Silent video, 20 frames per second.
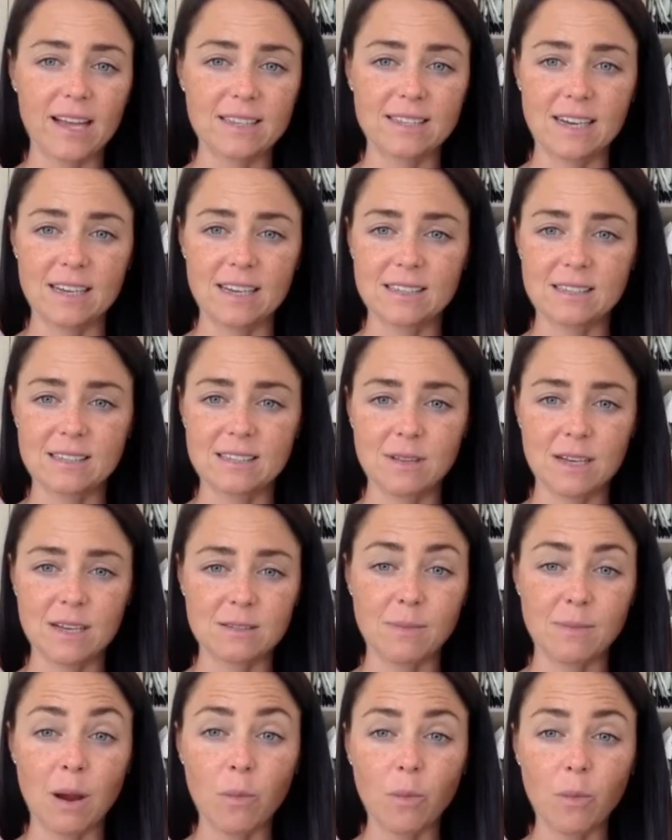That's my
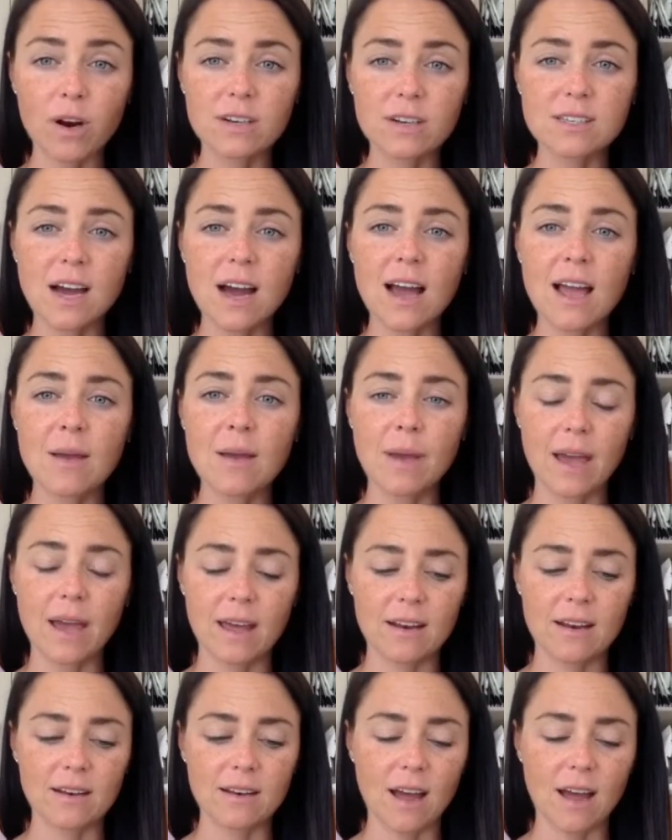work time,
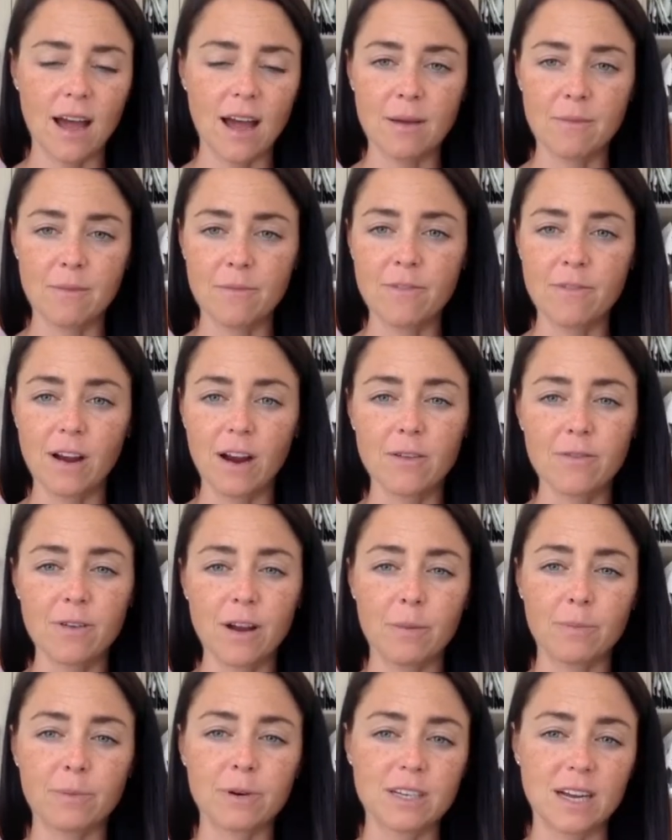and I'm very, very
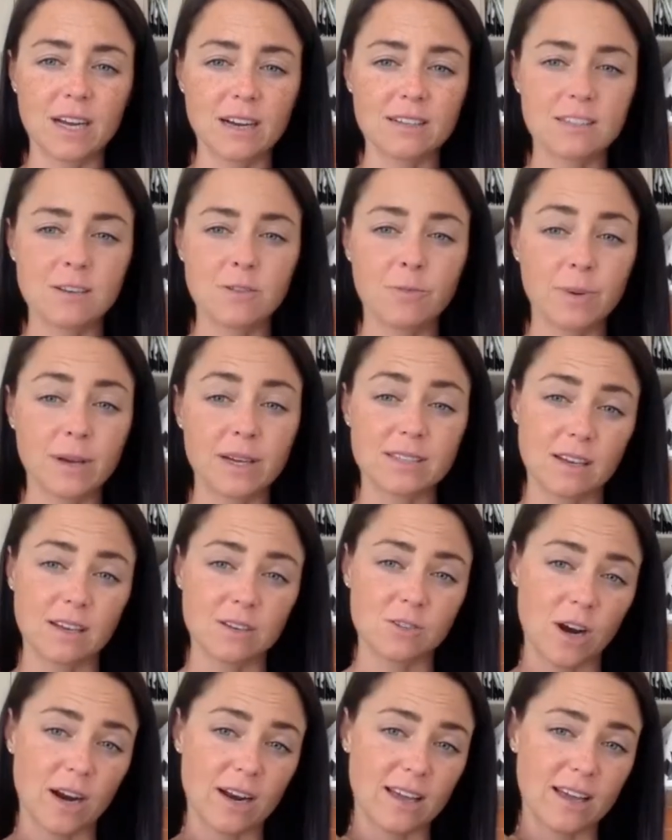productive because I try
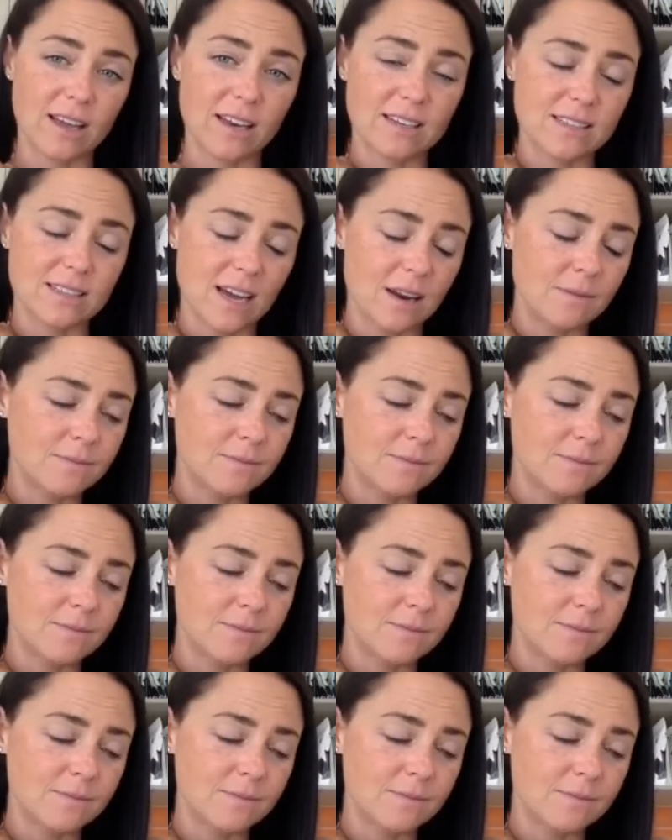to get it done.